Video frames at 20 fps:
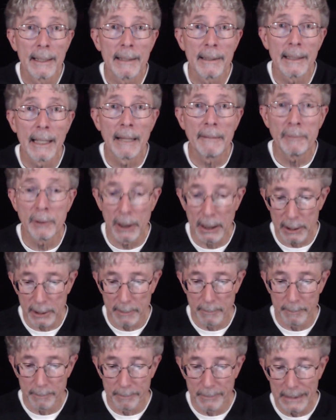They've
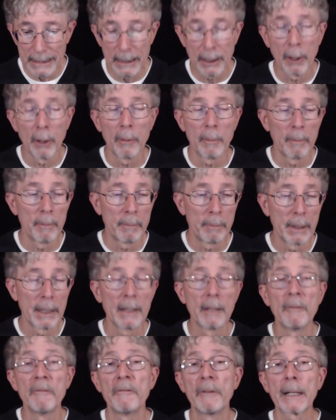just, been
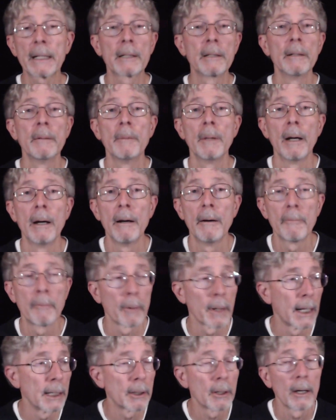the victim of
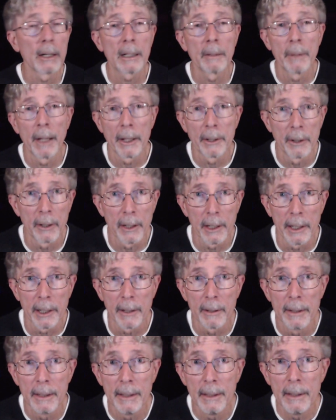what I talked about
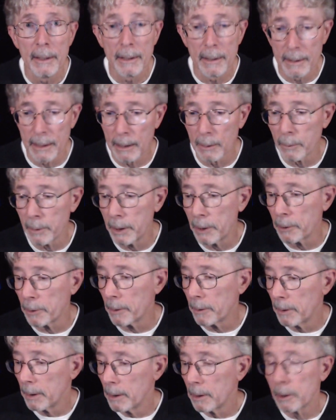earlier. They were
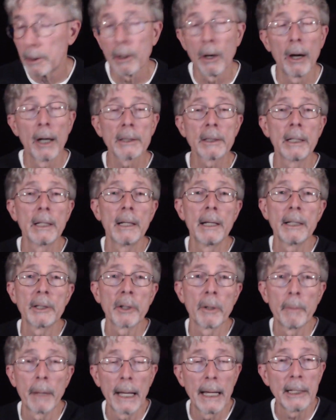either tossed in as
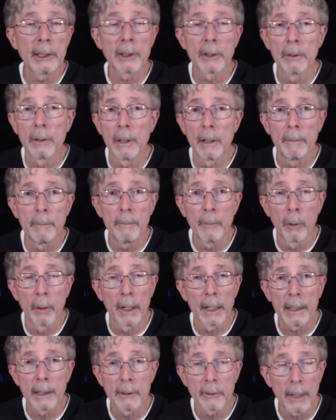a bass or
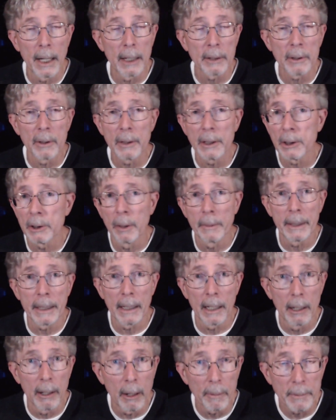a contralto because nobody
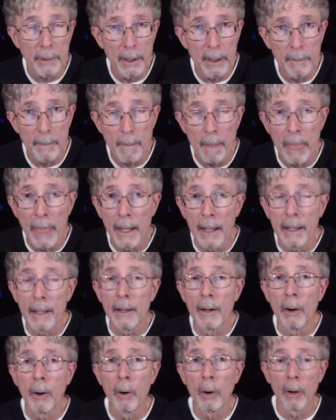could help them,
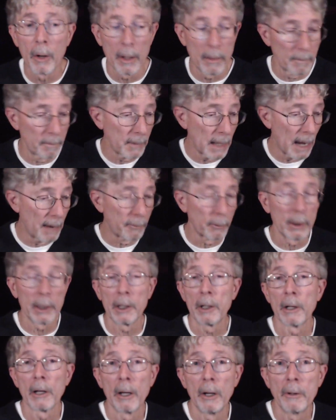or they have really
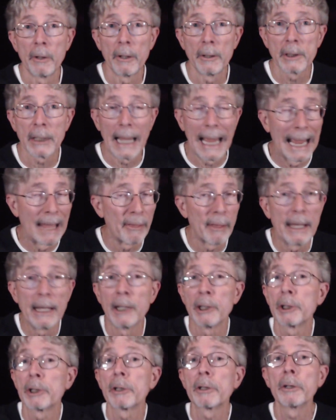good low notes and they
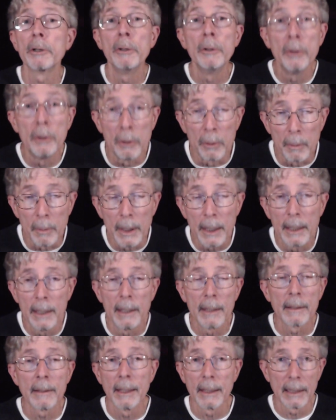assume
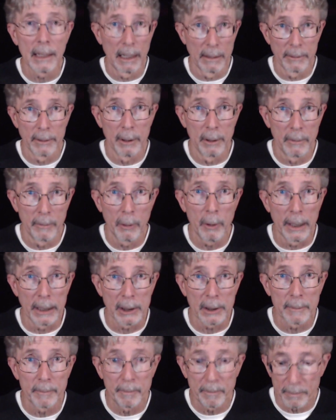that they have a low
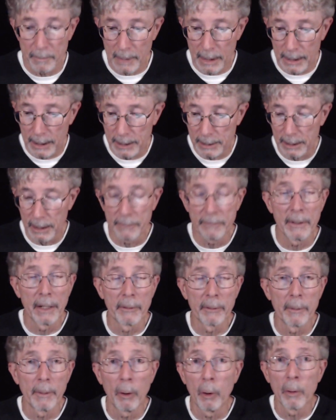voice because they've
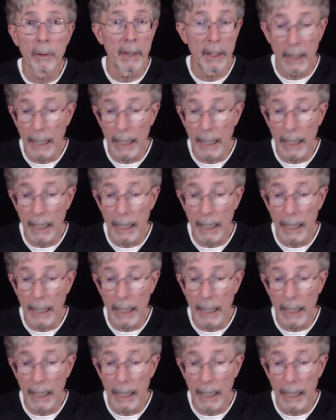never,